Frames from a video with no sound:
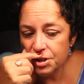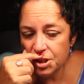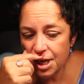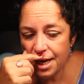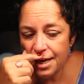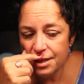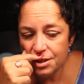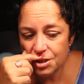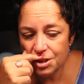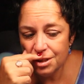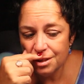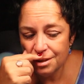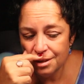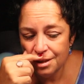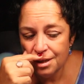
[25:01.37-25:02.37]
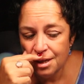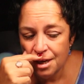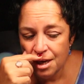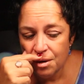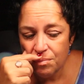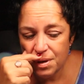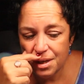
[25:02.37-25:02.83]
a change
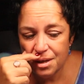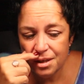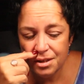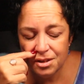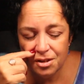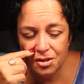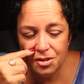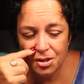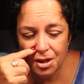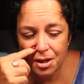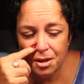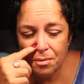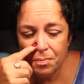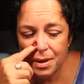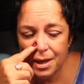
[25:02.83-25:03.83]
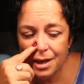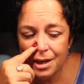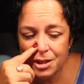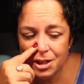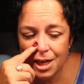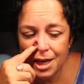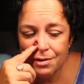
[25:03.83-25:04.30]
because there's going to be a
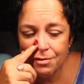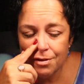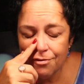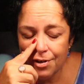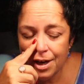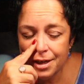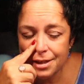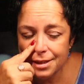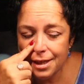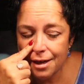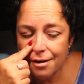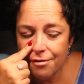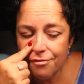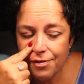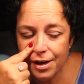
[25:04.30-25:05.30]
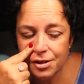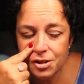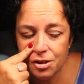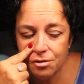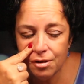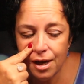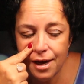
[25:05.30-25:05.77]
chain of events that affect
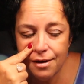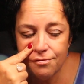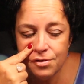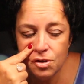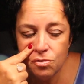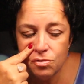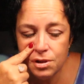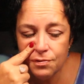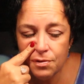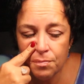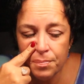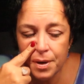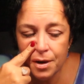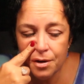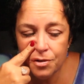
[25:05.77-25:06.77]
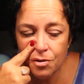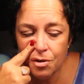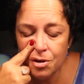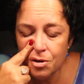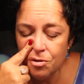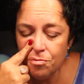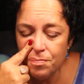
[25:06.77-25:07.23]
your life news of a birth or
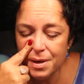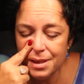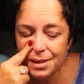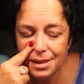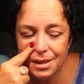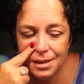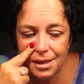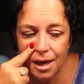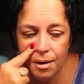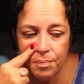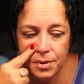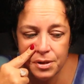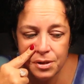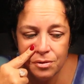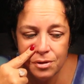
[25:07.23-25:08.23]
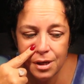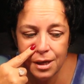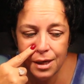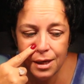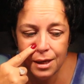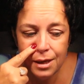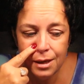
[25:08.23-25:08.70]
new business
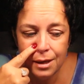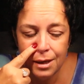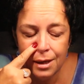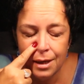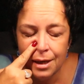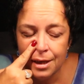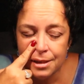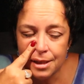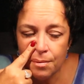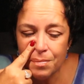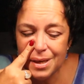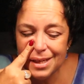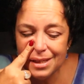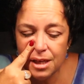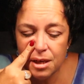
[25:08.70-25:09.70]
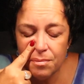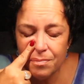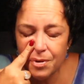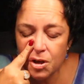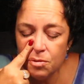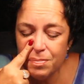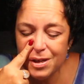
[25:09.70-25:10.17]
opportunity somebody's going
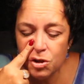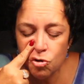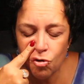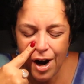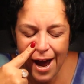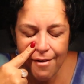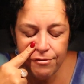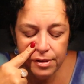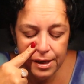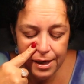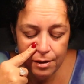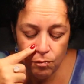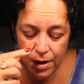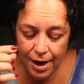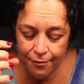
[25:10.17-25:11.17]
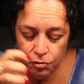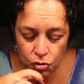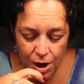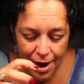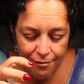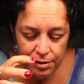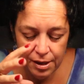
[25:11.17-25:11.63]
to could be traveling we have
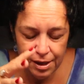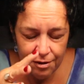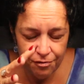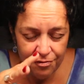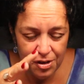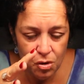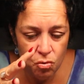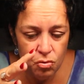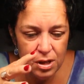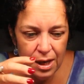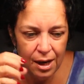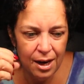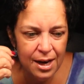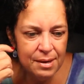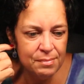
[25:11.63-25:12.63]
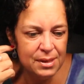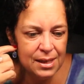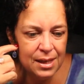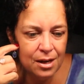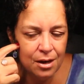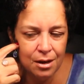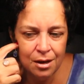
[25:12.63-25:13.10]
traveling a few times
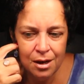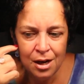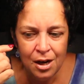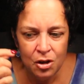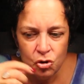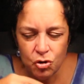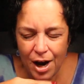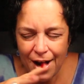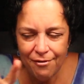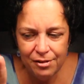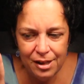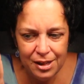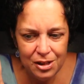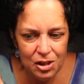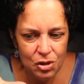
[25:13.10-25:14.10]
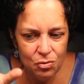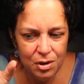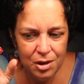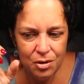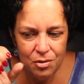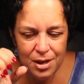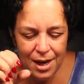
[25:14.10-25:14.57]
here traveling to a
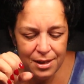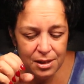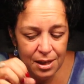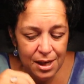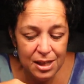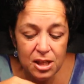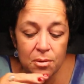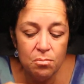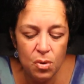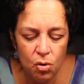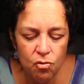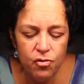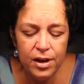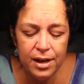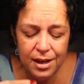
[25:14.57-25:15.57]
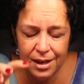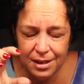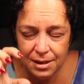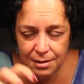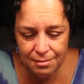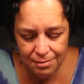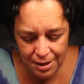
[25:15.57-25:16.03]
new destination moving
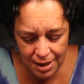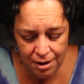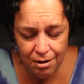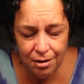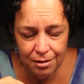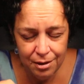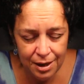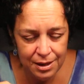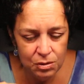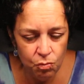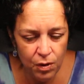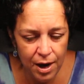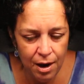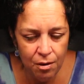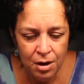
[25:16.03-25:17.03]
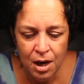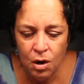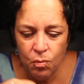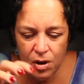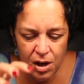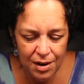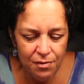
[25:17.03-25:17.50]
is here as well
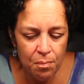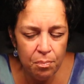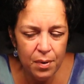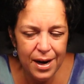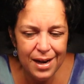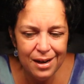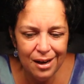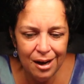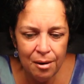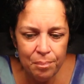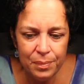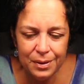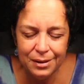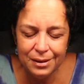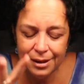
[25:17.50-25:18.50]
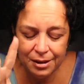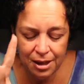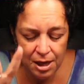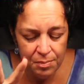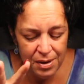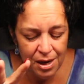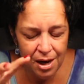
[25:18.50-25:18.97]
we could have a breakup i
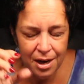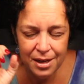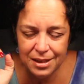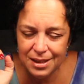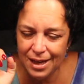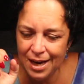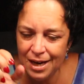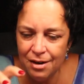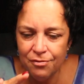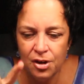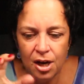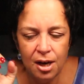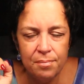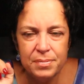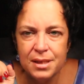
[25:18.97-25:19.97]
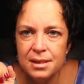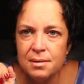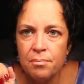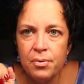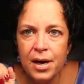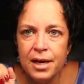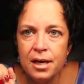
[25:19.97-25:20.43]
got to be honest the 8 of cups is
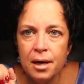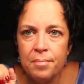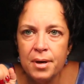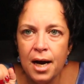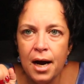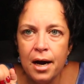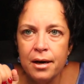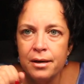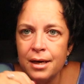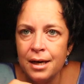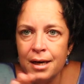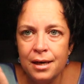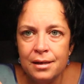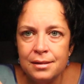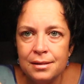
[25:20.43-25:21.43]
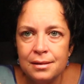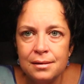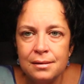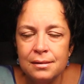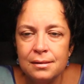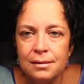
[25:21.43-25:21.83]
a breakup card it is